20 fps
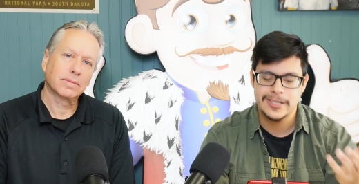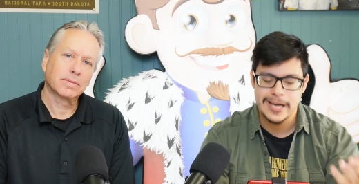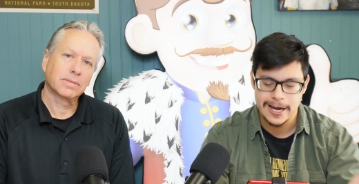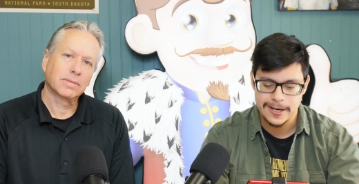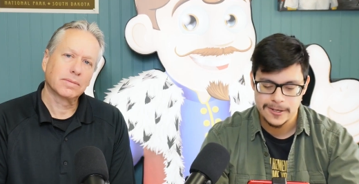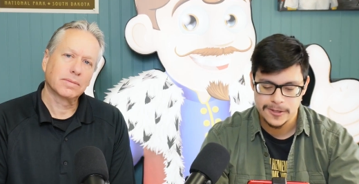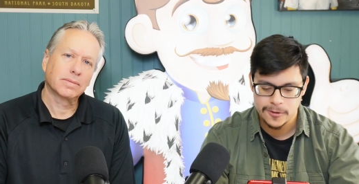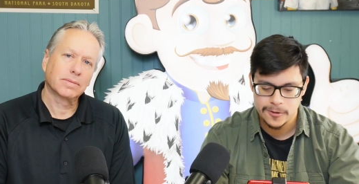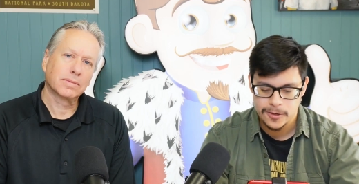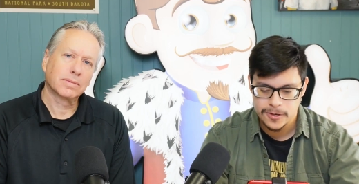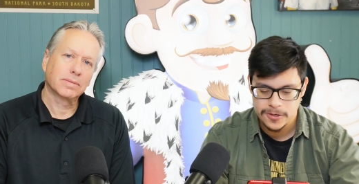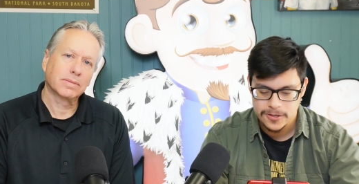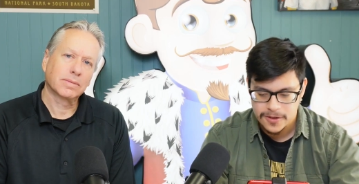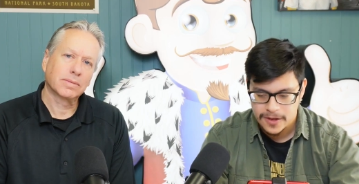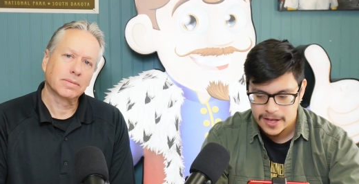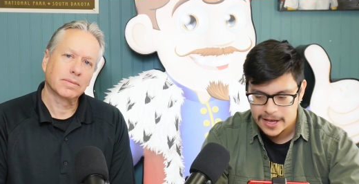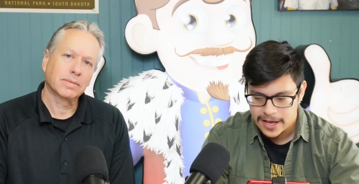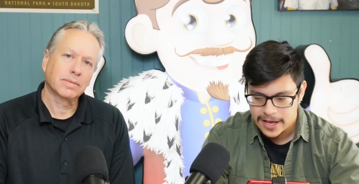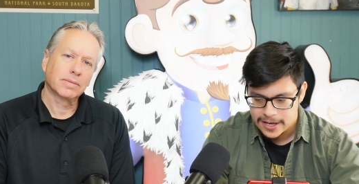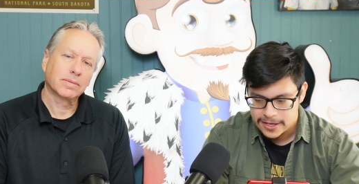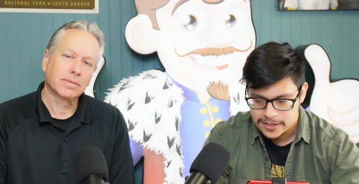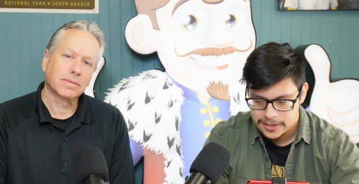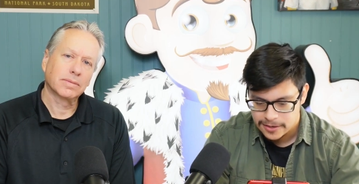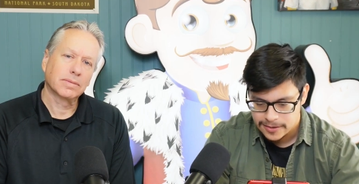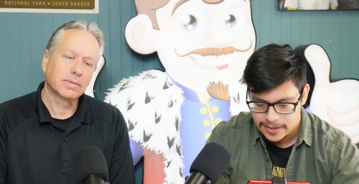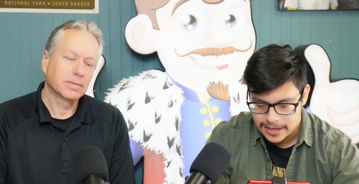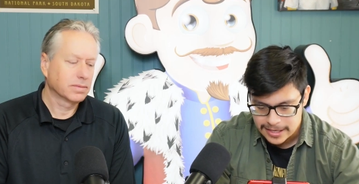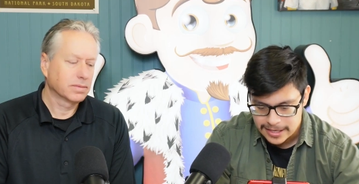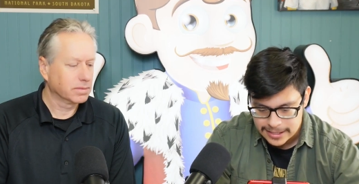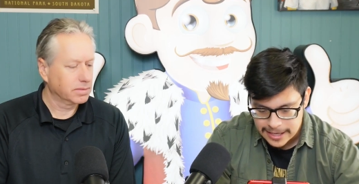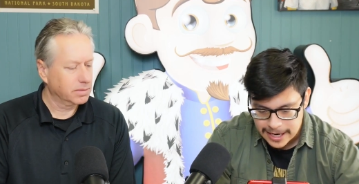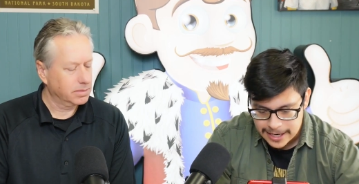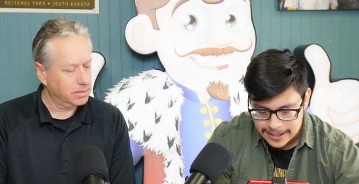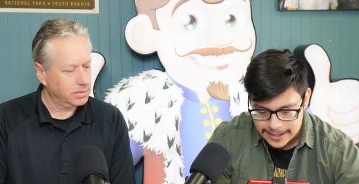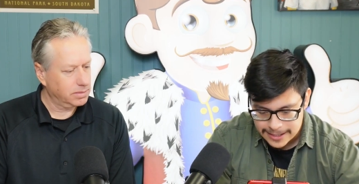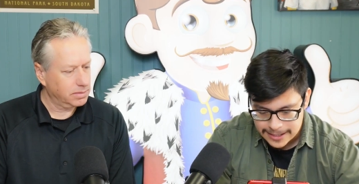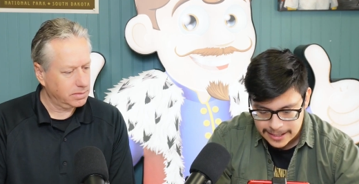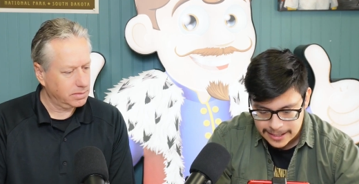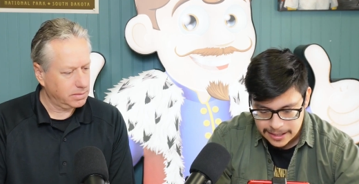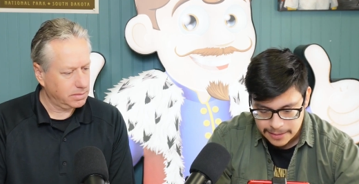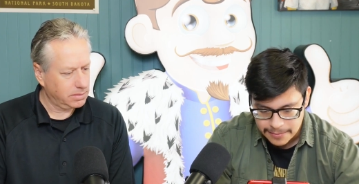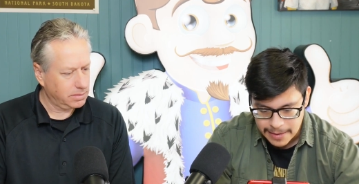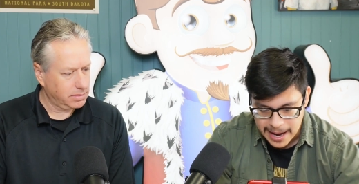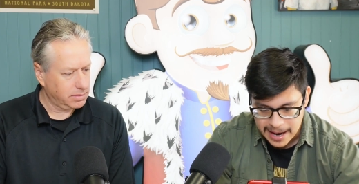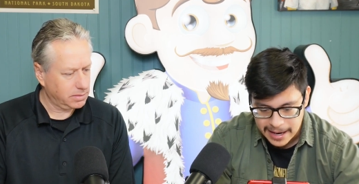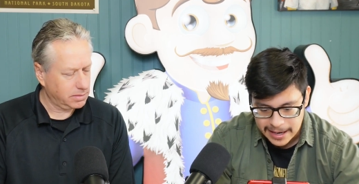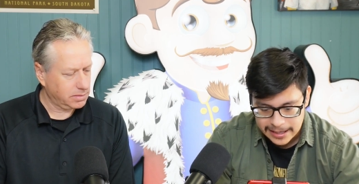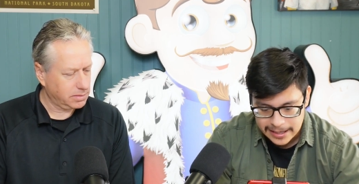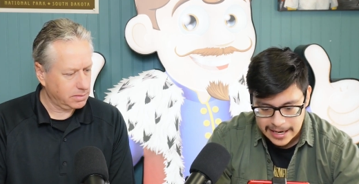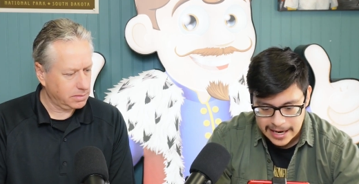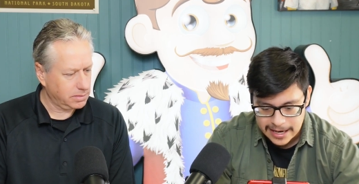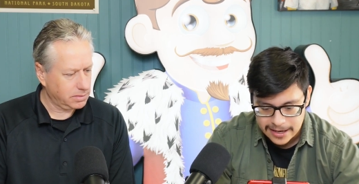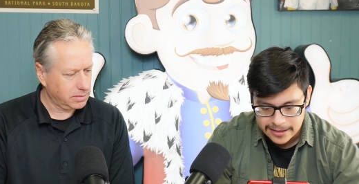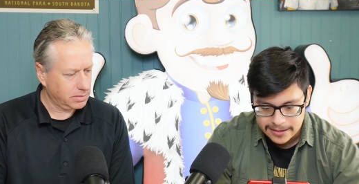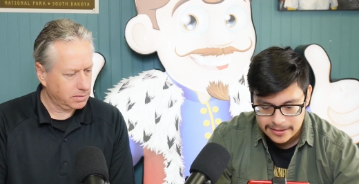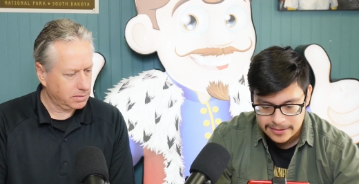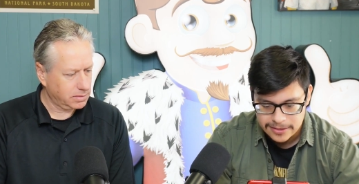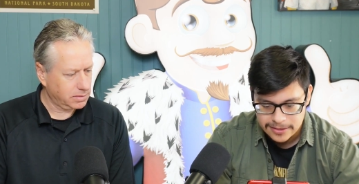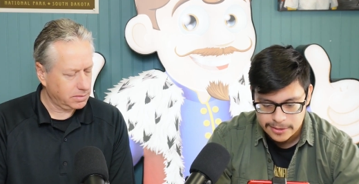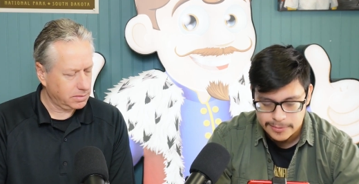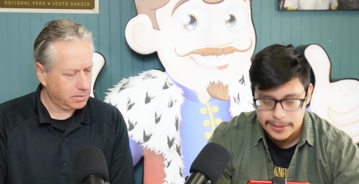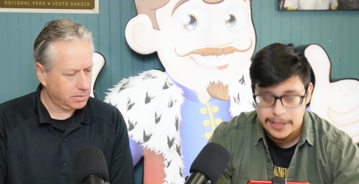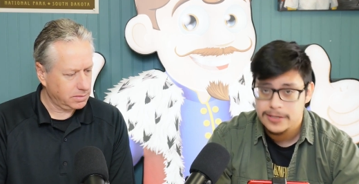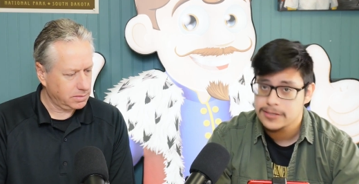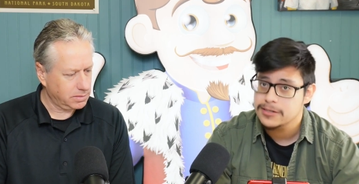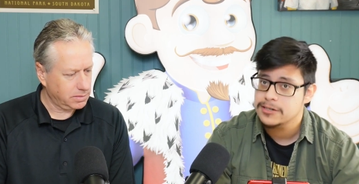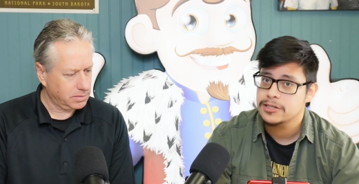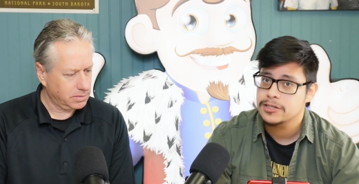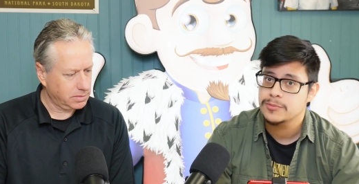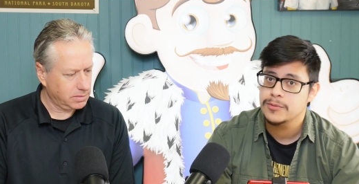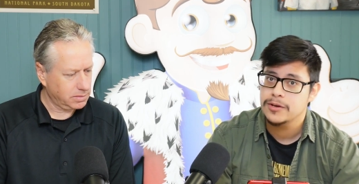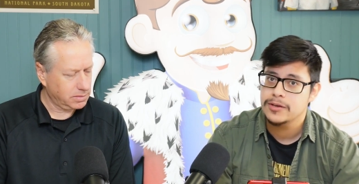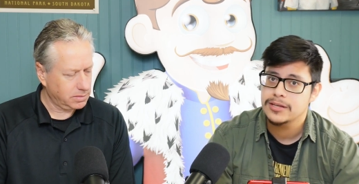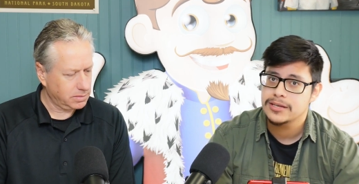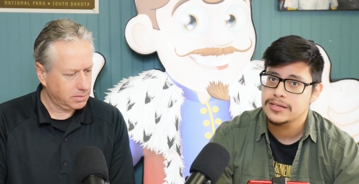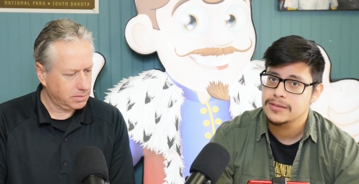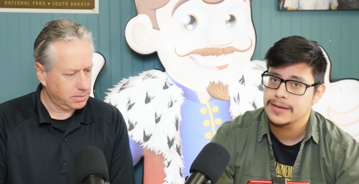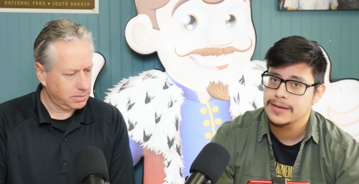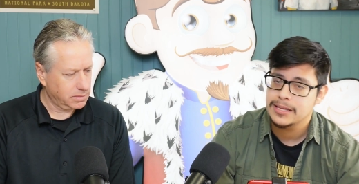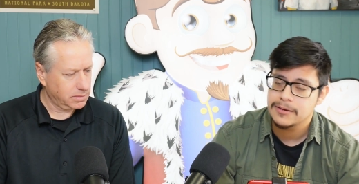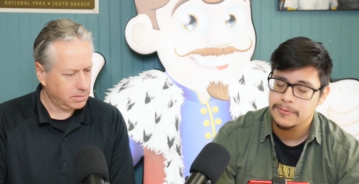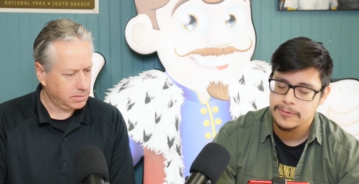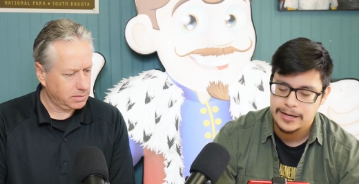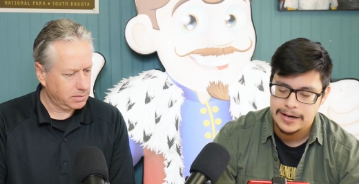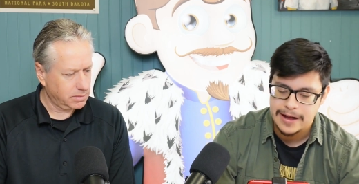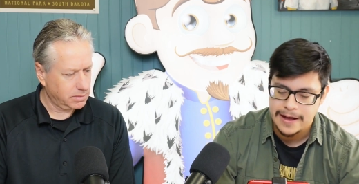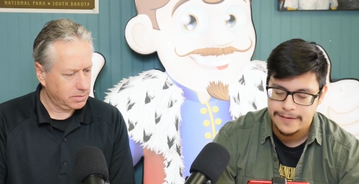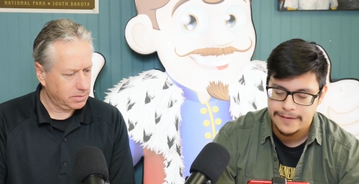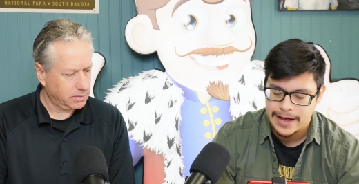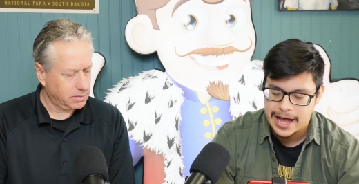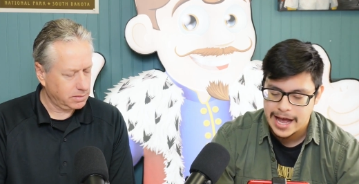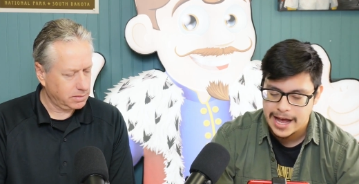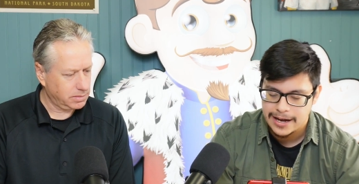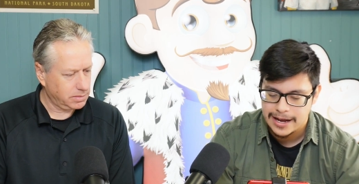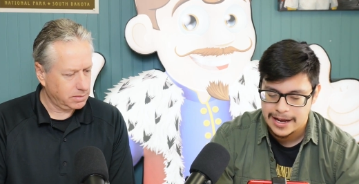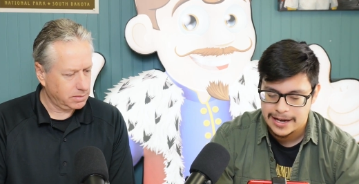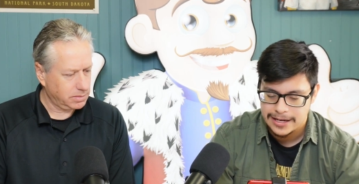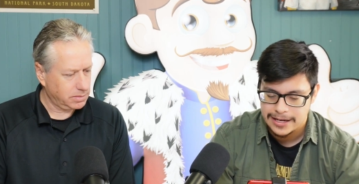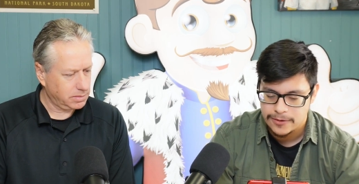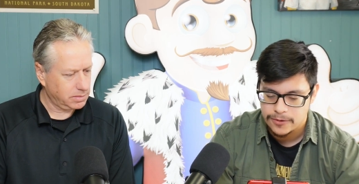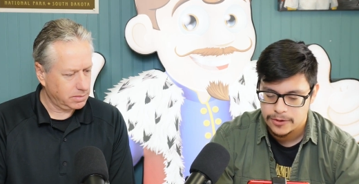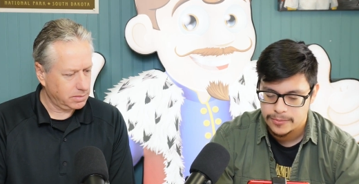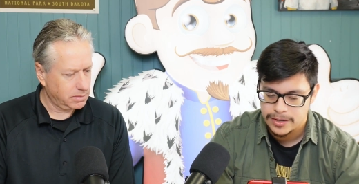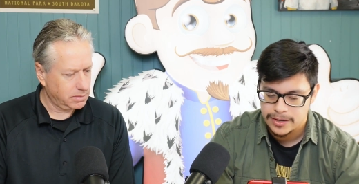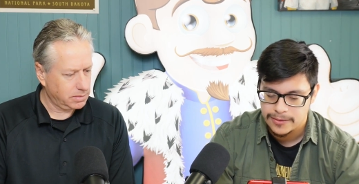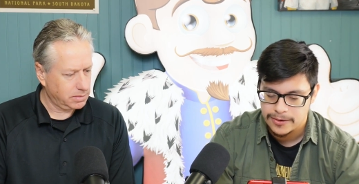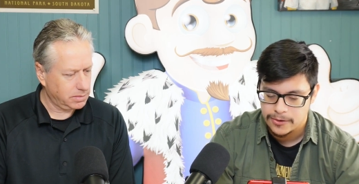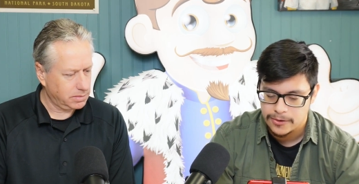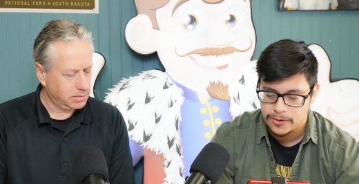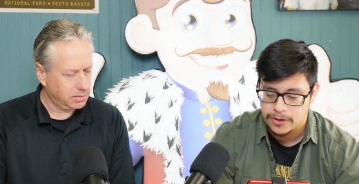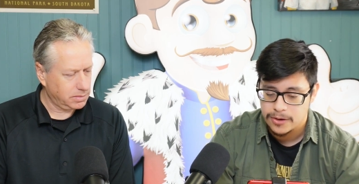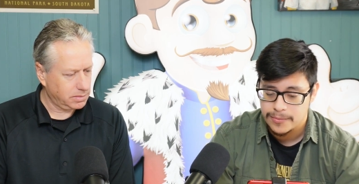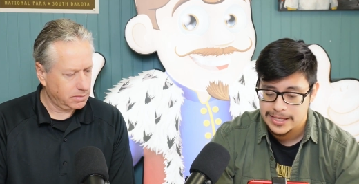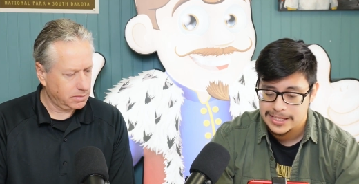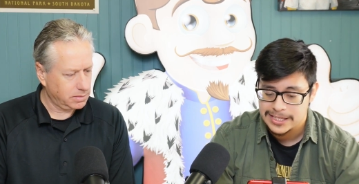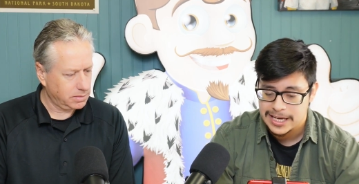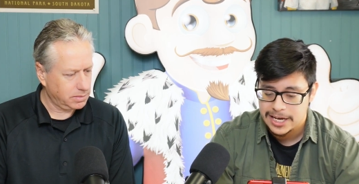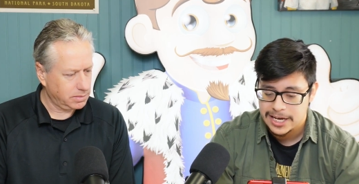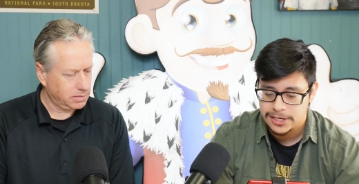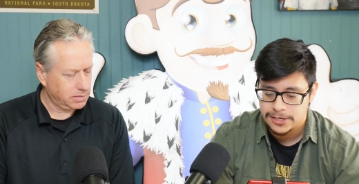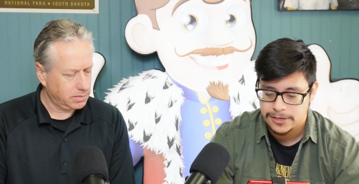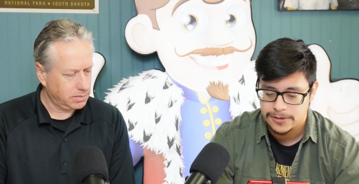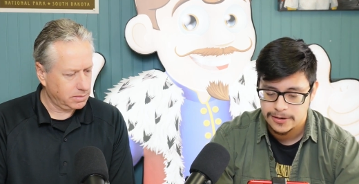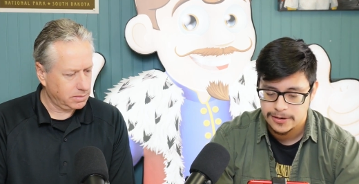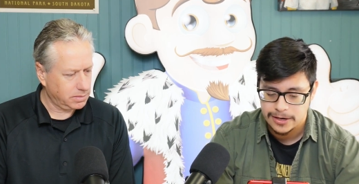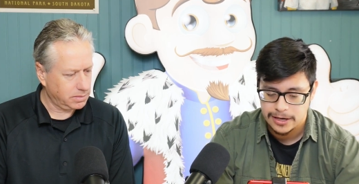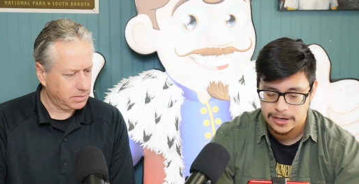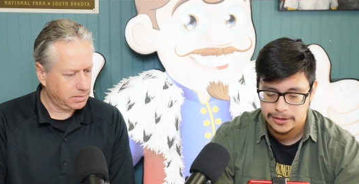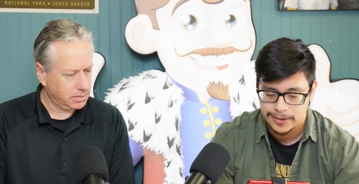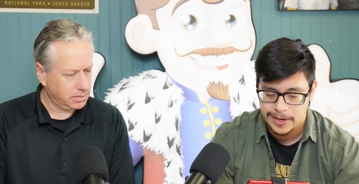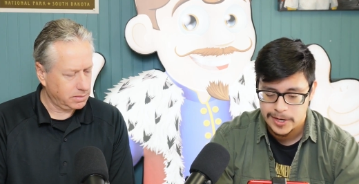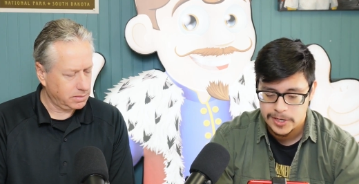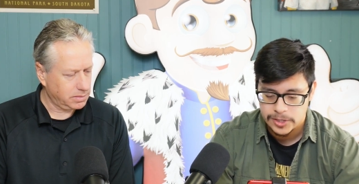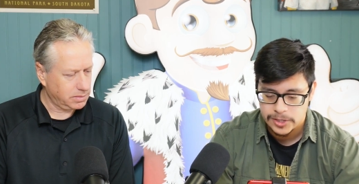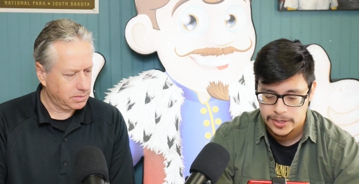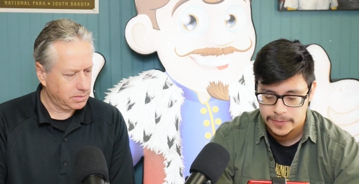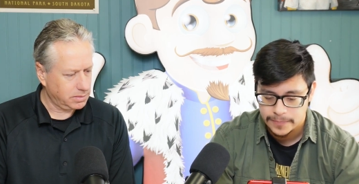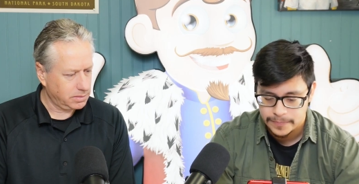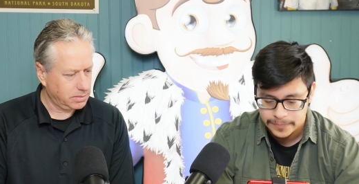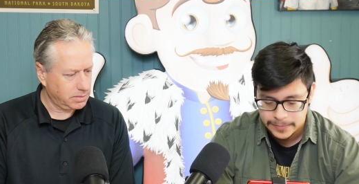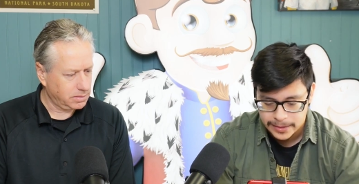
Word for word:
Speaker 1: dinosaurs. So it's nice to see them highlighted. Just because they're smooth doesn't mean they wouldn't have had any ornament ornamentation or coloration.